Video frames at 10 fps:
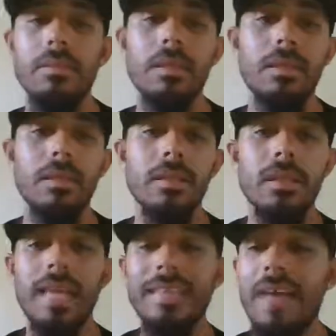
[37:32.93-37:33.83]

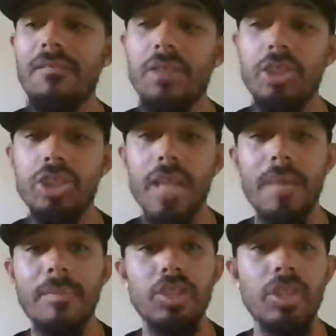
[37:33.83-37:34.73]
Like that fringe
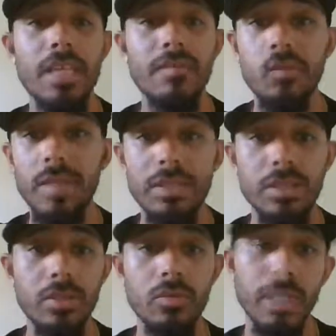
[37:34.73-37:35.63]
game, the Chiefs week
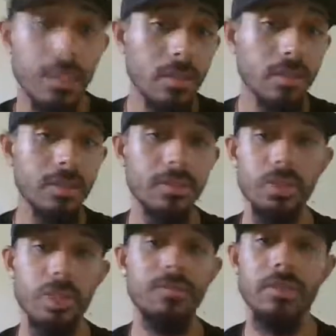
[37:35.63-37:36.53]
2. We could lose. The
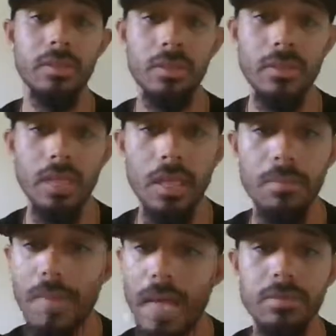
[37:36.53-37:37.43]
Chiefs are a good
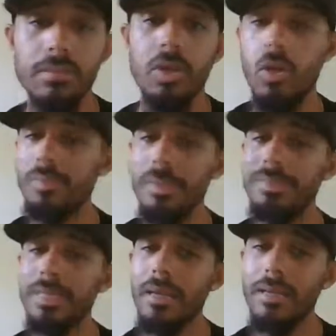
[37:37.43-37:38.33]
team. Patrick Mahomes, I'm
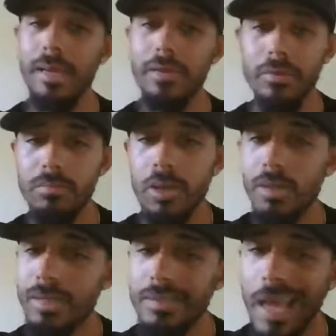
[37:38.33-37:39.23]
scared of that dude, bro.
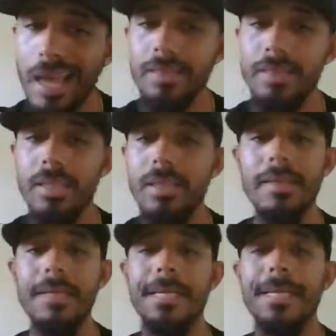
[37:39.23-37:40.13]
He's nasty.
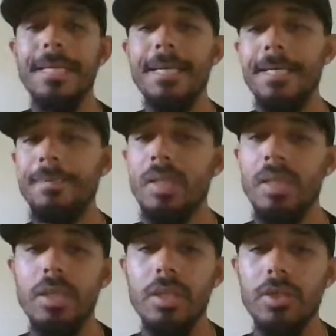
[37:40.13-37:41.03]

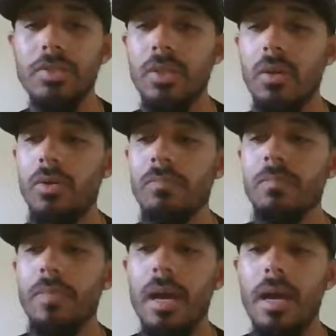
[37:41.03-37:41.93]
So
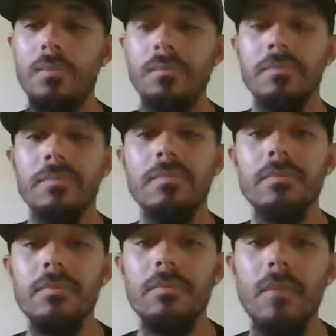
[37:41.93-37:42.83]

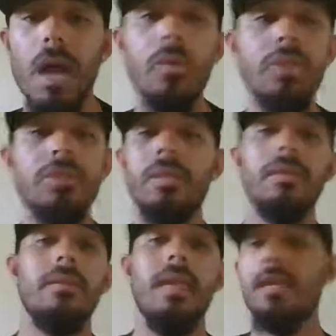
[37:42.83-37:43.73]
I wish
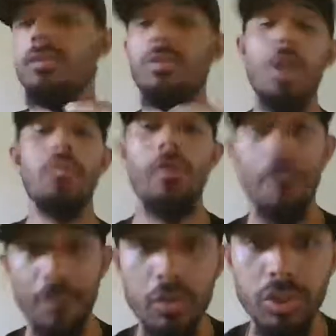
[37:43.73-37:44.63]
that they know in
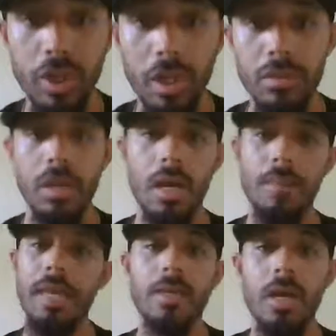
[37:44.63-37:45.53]
the future.
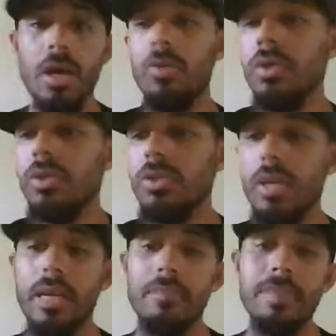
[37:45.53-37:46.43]
They don't. So
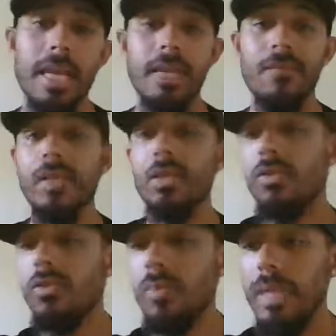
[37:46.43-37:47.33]
like I'm saying, if we
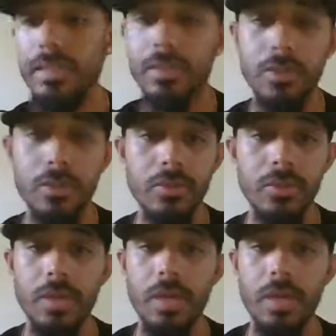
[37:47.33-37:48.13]
lose week 2,